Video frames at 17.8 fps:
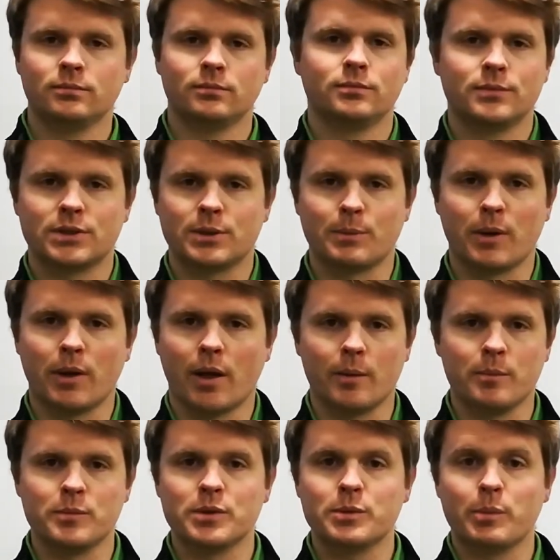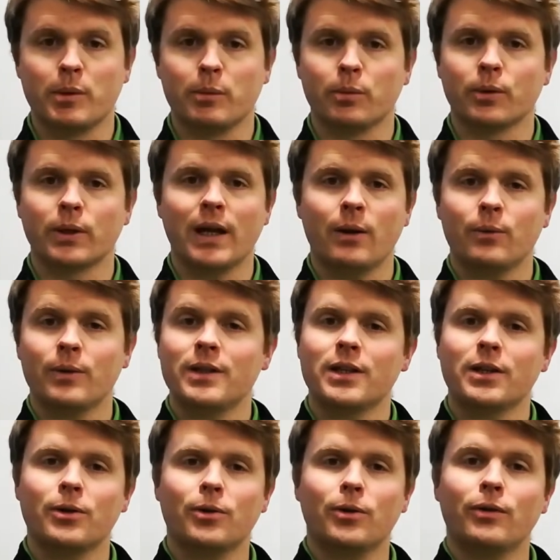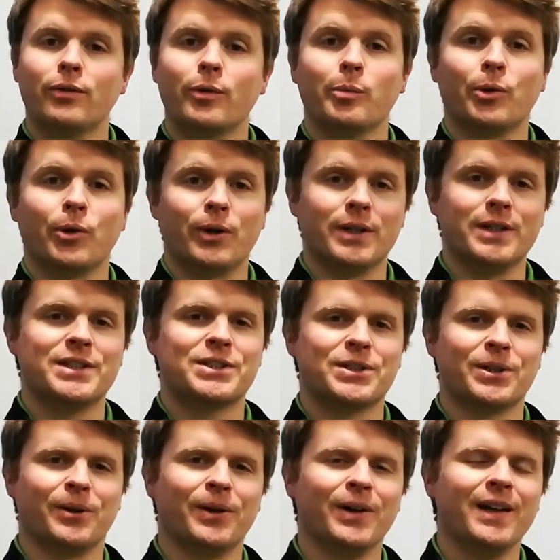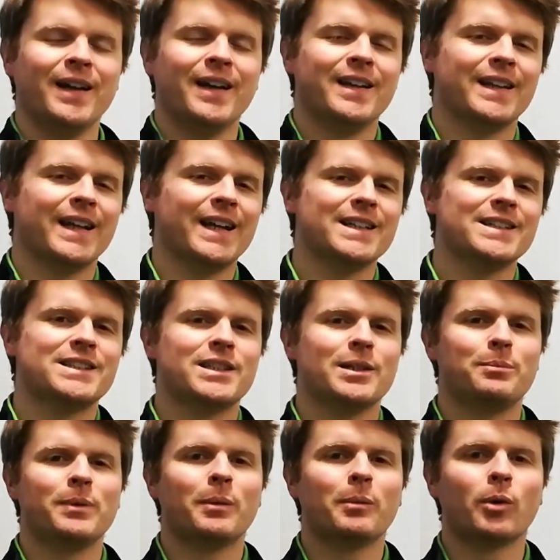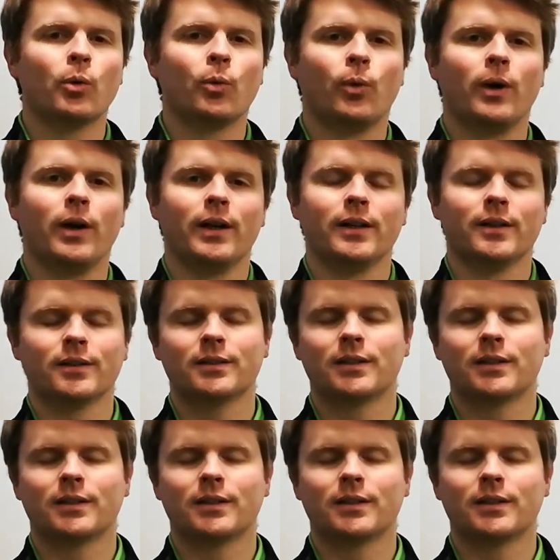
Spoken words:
sometimes people get when they go overboard. So that is tip number 1.